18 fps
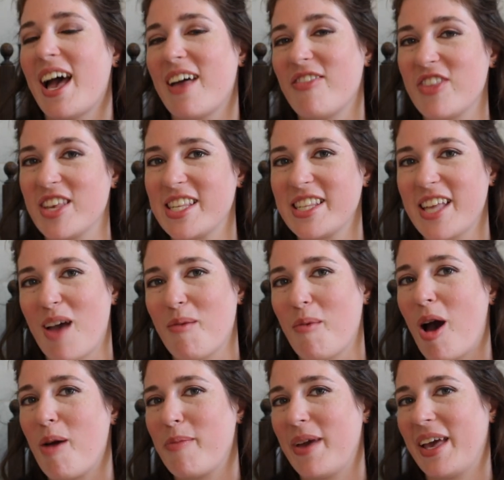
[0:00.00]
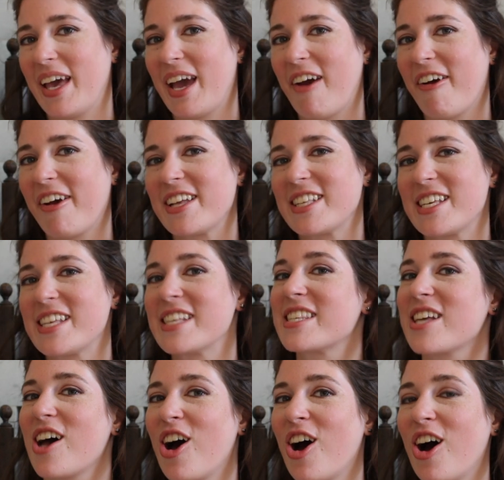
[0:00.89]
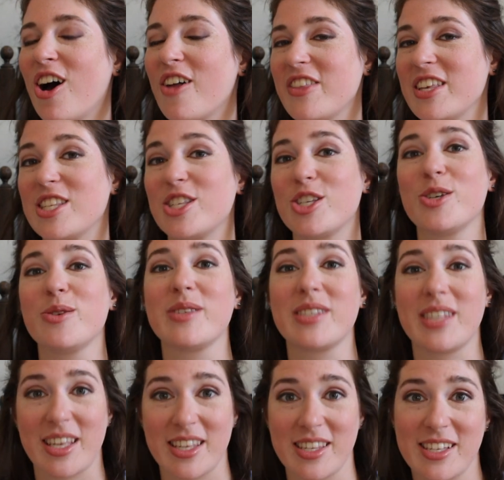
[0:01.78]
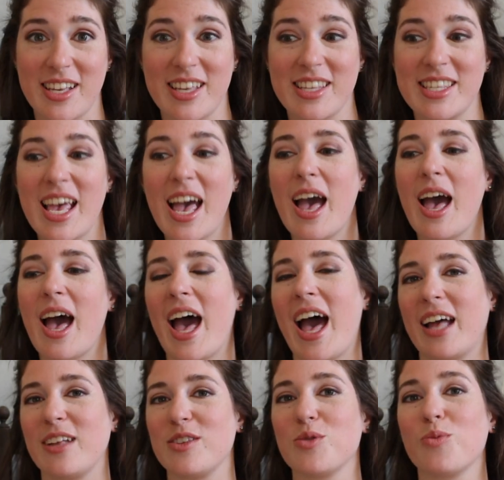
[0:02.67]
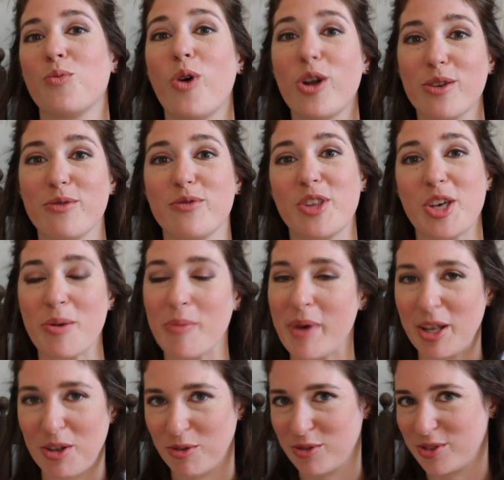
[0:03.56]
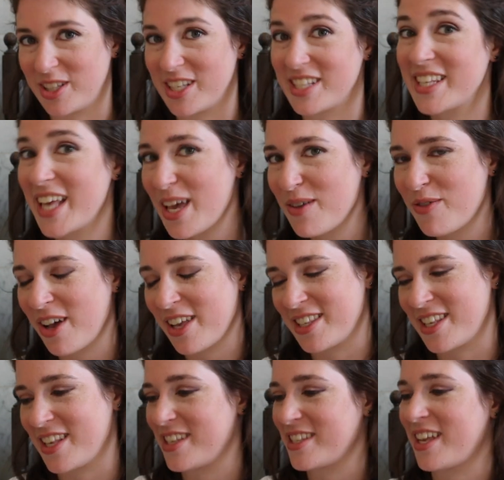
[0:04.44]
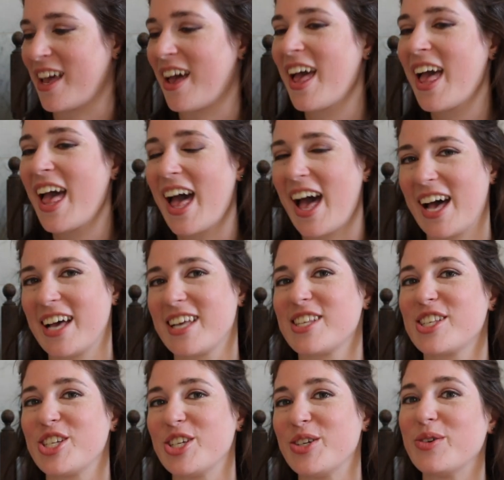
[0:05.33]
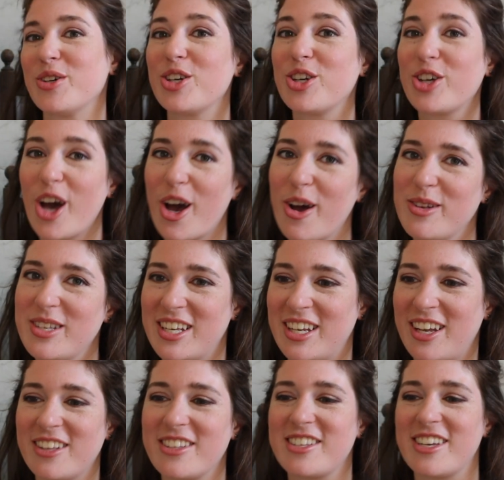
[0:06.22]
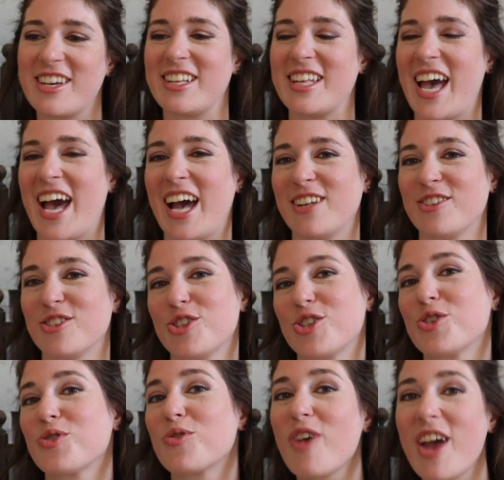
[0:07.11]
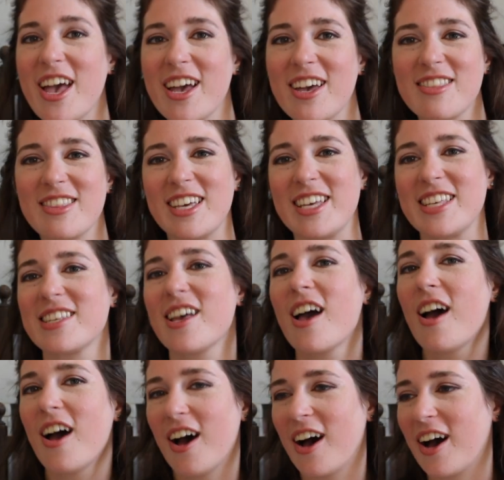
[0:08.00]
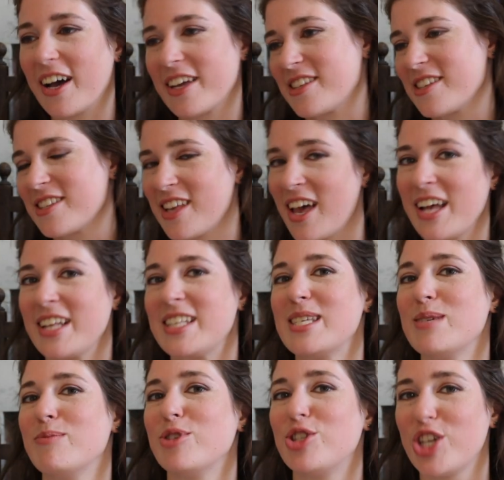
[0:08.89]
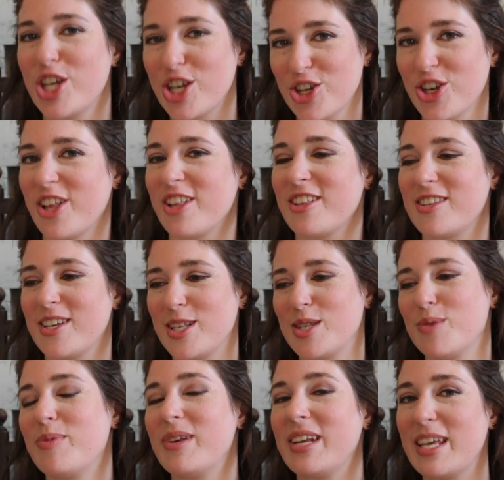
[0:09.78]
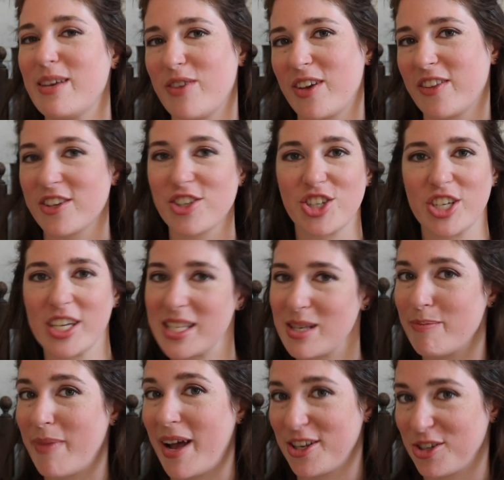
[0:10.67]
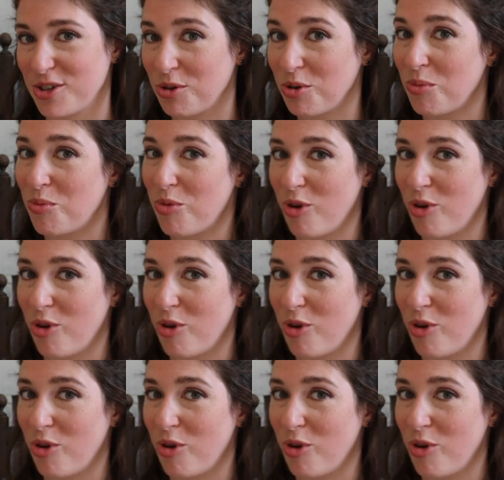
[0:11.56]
and this time our main characters are these two sisters, and one of them, in order to save her sister, has to go to London and trick these high society magicians into believing that she is a magical